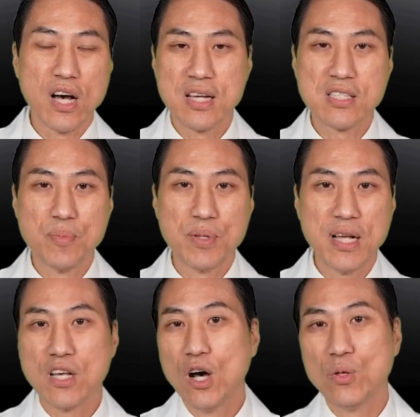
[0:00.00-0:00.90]
not as simple
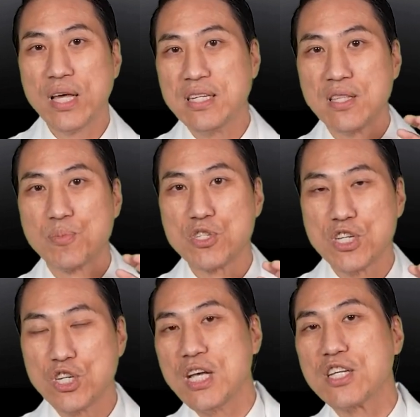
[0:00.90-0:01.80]
as, oh, they did the
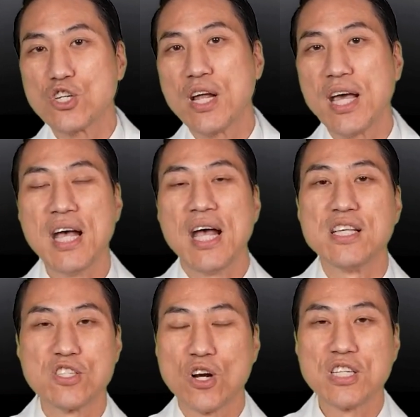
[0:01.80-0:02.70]
procedure yesterday
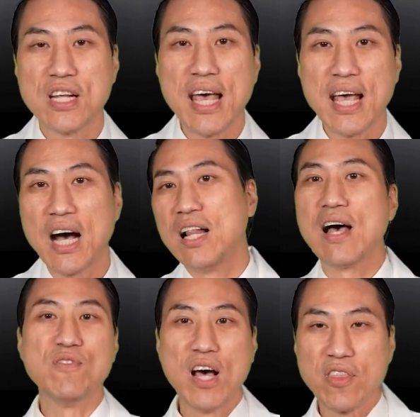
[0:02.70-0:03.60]
and starting today, I'll
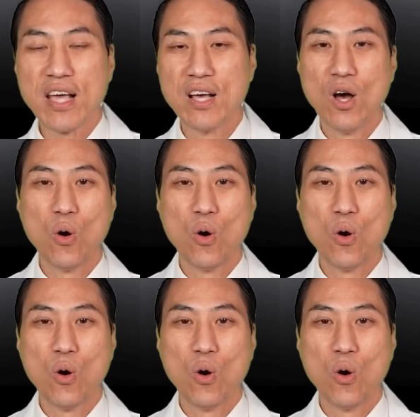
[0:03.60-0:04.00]
have nothing.